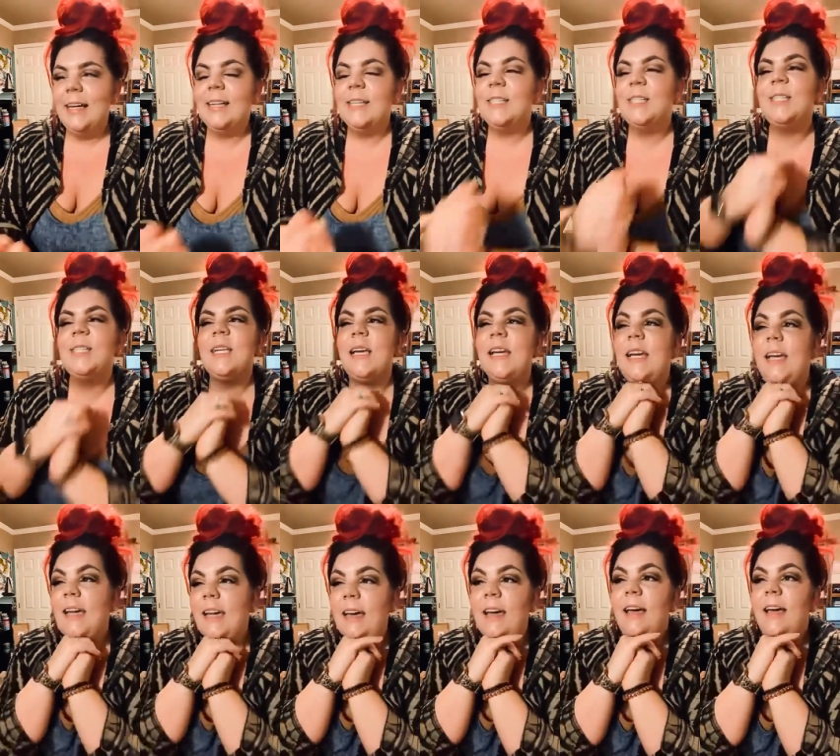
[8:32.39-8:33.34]

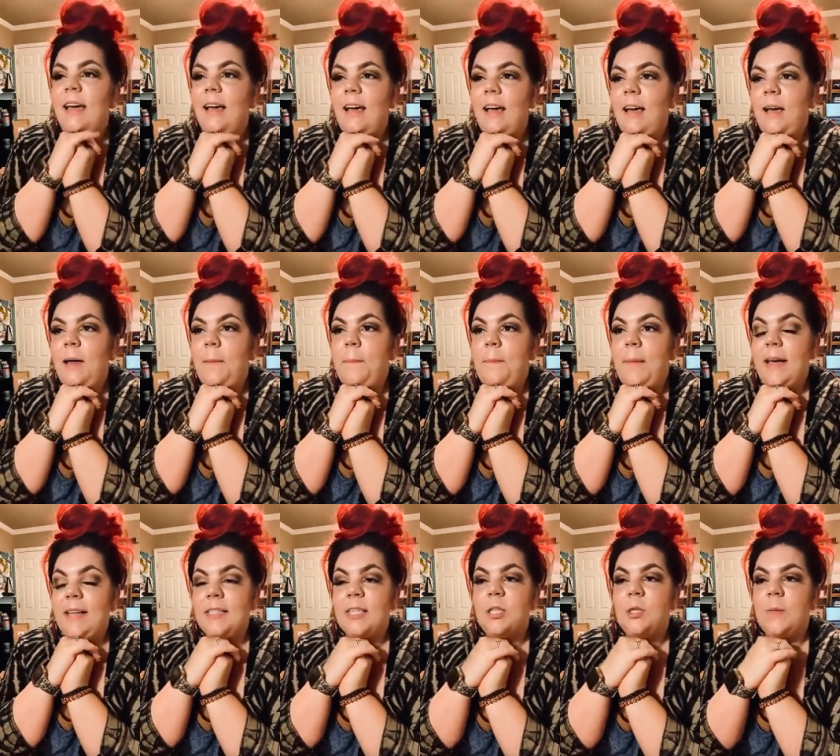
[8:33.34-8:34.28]
She
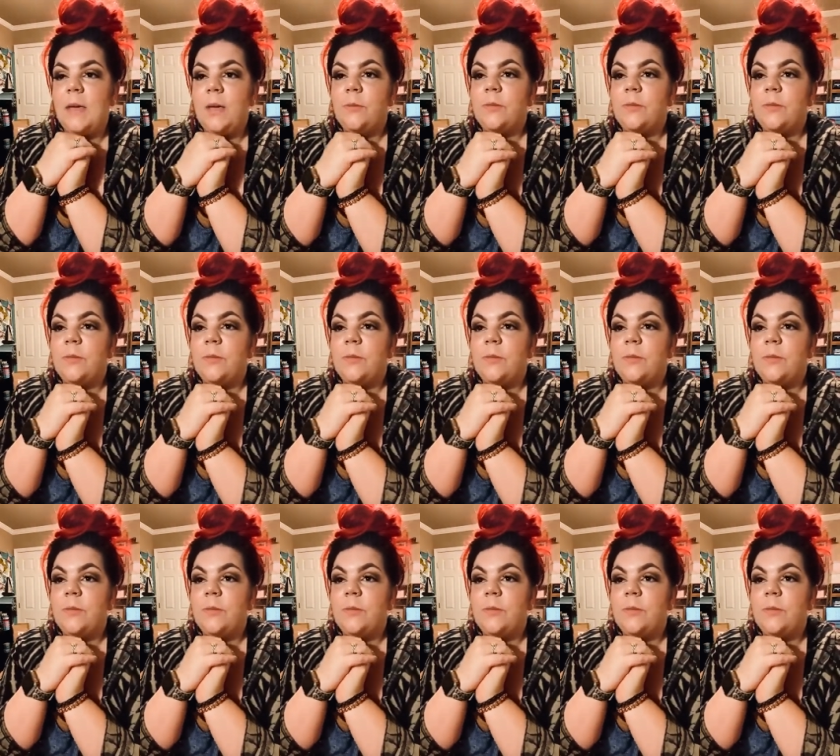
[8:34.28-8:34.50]
messaged me.